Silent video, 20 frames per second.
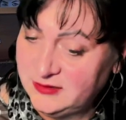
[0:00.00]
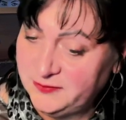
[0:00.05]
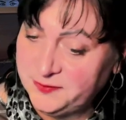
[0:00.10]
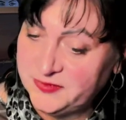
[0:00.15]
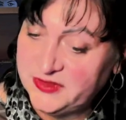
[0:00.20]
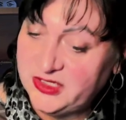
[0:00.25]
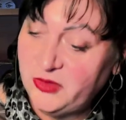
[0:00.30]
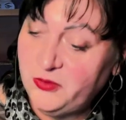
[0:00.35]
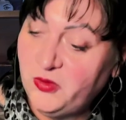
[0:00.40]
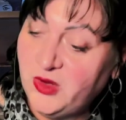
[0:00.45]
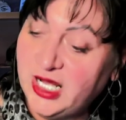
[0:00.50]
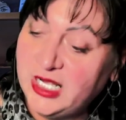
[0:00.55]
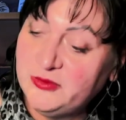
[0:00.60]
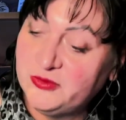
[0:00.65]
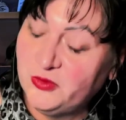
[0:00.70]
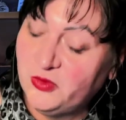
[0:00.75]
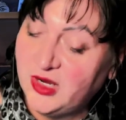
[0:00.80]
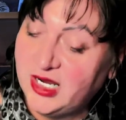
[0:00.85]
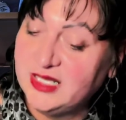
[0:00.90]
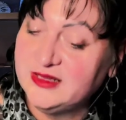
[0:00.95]
Now,
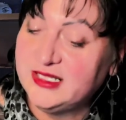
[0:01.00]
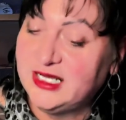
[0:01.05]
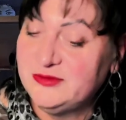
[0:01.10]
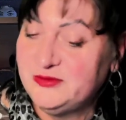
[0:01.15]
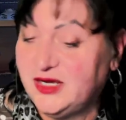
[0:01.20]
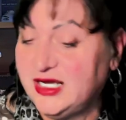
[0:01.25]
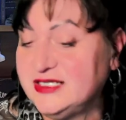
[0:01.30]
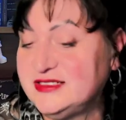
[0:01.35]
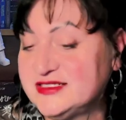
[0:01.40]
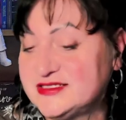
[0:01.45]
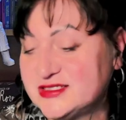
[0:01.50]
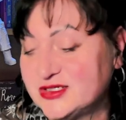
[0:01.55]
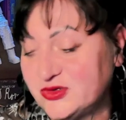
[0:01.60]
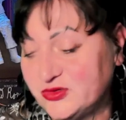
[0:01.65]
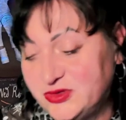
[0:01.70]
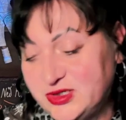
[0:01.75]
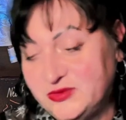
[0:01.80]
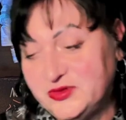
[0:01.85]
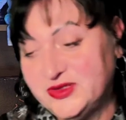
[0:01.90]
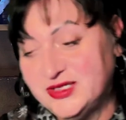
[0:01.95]
while I might
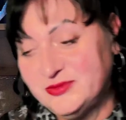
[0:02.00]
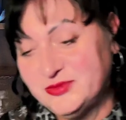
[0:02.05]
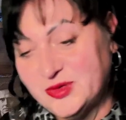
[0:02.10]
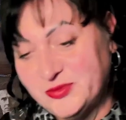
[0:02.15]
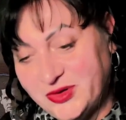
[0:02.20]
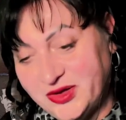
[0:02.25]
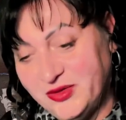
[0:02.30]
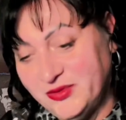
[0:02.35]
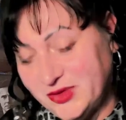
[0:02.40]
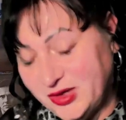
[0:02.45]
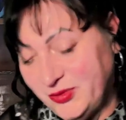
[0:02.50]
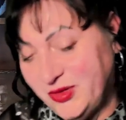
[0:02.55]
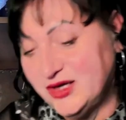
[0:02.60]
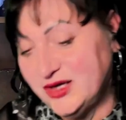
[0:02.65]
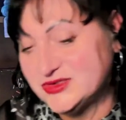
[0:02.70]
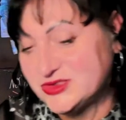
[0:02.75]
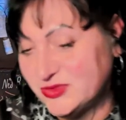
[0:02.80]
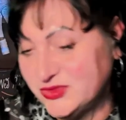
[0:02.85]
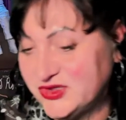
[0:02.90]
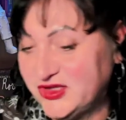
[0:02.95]
disagree with him
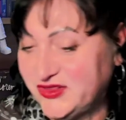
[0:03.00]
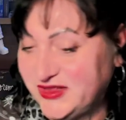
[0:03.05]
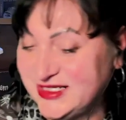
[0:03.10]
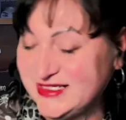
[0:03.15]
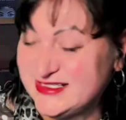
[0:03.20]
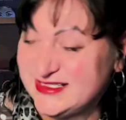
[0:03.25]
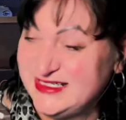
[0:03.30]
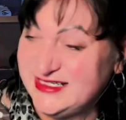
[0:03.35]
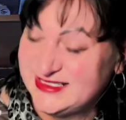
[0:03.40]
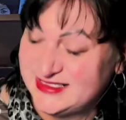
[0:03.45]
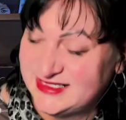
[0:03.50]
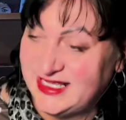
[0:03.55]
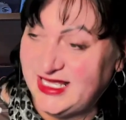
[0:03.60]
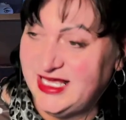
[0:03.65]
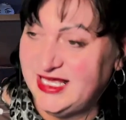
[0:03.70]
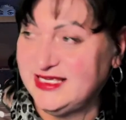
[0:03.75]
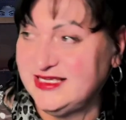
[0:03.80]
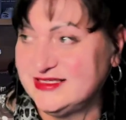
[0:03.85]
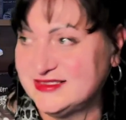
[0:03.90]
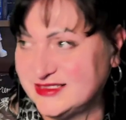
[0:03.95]
about some of the things he
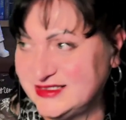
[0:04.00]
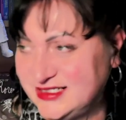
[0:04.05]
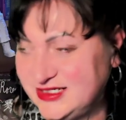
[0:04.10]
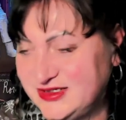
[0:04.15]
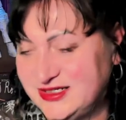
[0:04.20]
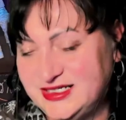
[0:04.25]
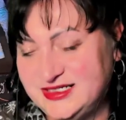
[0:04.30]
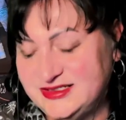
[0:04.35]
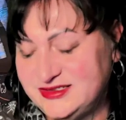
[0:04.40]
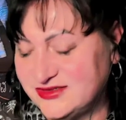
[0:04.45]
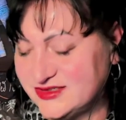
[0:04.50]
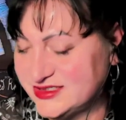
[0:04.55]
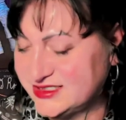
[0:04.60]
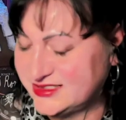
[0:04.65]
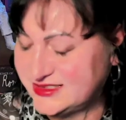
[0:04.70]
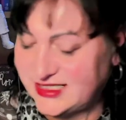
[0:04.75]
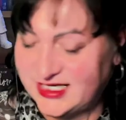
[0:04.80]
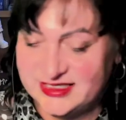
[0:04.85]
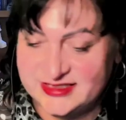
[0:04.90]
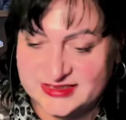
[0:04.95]
says, and he does
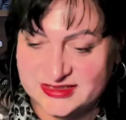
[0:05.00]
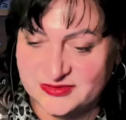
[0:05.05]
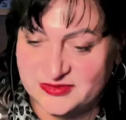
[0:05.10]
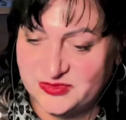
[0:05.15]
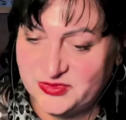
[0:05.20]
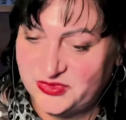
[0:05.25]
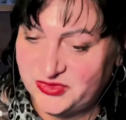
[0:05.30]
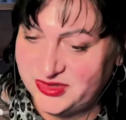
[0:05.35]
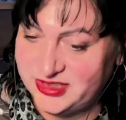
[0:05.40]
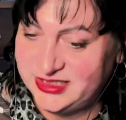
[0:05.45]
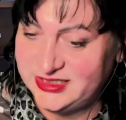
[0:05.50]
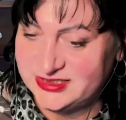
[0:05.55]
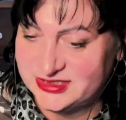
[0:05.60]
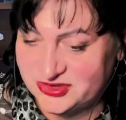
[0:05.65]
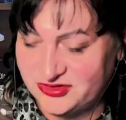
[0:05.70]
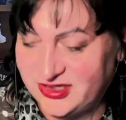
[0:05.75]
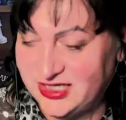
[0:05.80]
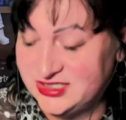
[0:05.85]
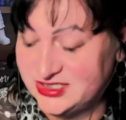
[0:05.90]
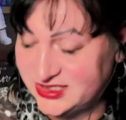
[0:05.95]
say some pretty
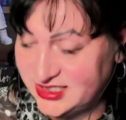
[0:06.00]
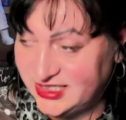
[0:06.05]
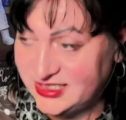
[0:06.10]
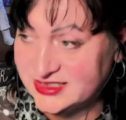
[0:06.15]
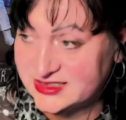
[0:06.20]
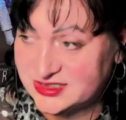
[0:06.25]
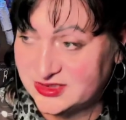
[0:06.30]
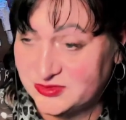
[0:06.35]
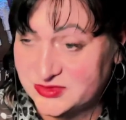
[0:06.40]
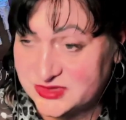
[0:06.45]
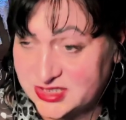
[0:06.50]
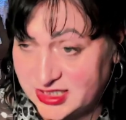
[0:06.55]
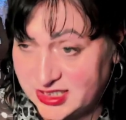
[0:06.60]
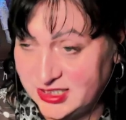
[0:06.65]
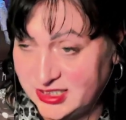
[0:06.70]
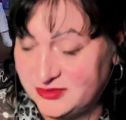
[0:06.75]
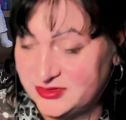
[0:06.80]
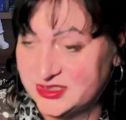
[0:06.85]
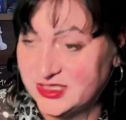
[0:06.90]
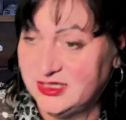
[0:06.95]
strange things
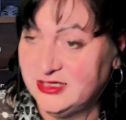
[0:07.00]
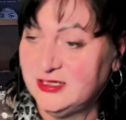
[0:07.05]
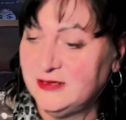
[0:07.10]
sometimes,